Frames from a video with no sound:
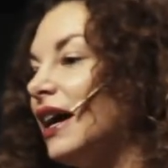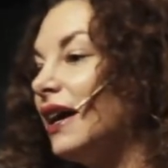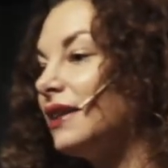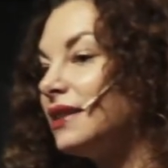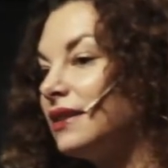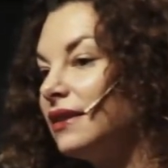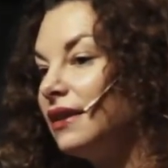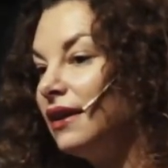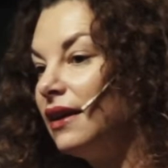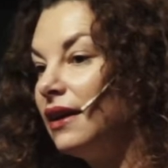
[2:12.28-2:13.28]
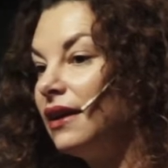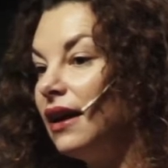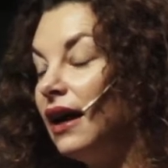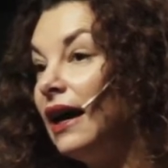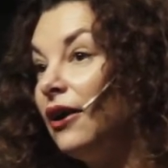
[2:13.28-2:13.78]
at
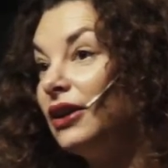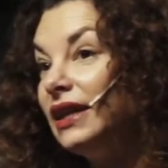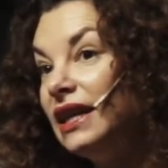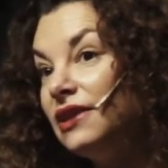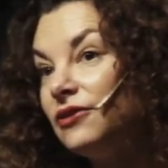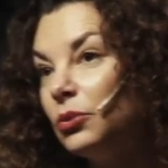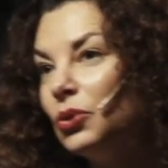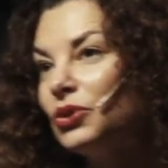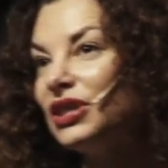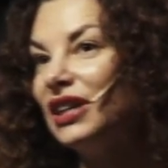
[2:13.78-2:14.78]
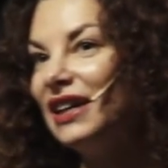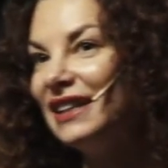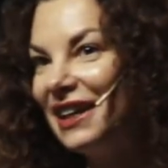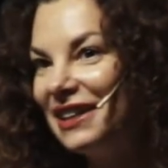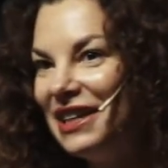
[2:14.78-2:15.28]
our need for water
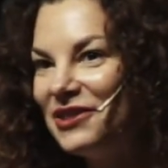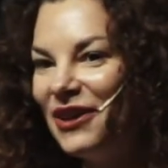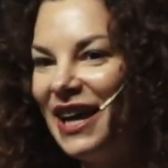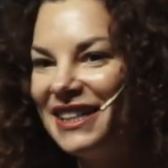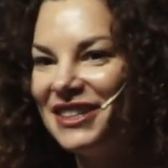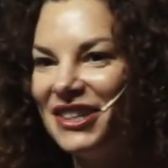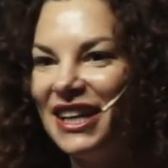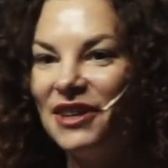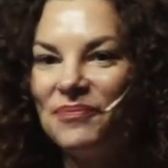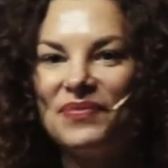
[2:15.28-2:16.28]
and our need for energy.